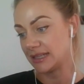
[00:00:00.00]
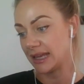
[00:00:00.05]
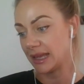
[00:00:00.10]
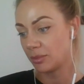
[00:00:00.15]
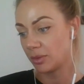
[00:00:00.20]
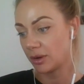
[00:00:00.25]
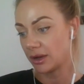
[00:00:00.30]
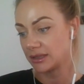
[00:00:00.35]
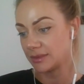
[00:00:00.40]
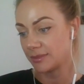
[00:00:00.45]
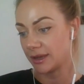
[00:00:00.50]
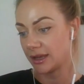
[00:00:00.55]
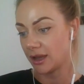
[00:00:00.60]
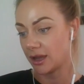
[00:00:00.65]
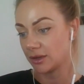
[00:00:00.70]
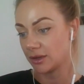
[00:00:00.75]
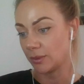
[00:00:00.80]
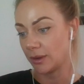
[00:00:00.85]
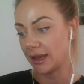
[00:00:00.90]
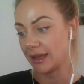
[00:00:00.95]
take pride in my
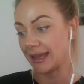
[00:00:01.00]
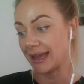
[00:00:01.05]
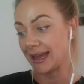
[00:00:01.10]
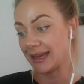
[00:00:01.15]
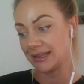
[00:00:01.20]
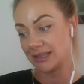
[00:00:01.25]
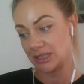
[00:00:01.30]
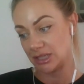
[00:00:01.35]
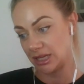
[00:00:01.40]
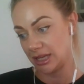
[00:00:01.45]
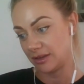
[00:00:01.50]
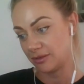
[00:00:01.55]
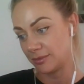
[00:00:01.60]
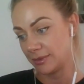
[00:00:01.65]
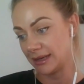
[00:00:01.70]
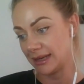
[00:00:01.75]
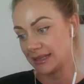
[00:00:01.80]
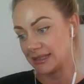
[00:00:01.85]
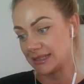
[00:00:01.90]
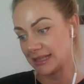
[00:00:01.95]
hard work and
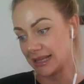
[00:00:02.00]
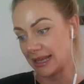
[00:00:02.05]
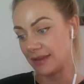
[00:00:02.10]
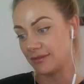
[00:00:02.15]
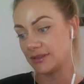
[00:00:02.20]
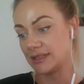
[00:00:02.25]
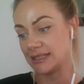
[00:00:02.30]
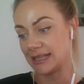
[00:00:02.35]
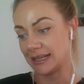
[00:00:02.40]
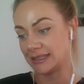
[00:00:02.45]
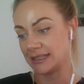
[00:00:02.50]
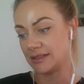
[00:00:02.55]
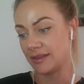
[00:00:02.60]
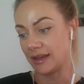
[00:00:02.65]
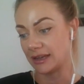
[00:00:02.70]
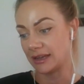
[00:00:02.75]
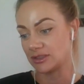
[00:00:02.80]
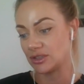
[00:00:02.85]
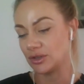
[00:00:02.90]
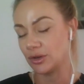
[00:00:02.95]
achievement, and savour the
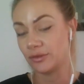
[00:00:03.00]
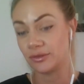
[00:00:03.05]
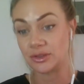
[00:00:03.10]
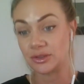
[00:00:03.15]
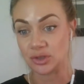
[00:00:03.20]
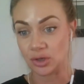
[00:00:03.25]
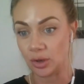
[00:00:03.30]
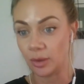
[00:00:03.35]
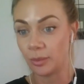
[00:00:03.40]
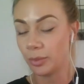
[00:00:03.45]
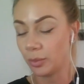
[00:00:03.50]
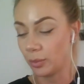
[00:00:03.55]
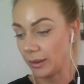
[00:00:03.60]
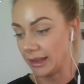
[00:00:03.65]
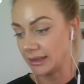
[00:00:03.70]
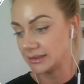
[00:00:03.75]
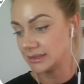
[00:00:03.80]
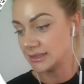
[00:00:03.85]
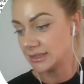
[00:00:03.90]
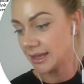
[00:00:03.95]
satisfaction of a job
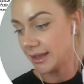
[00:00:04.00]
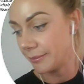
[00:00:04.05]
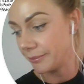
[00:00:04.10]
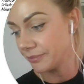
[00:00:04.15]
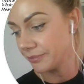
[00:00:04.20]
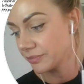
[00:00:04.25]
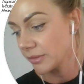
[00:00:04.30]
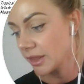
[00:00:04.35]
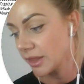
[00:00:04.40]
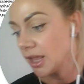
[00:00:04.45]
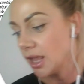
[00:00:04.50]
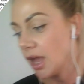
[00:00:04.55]
well done.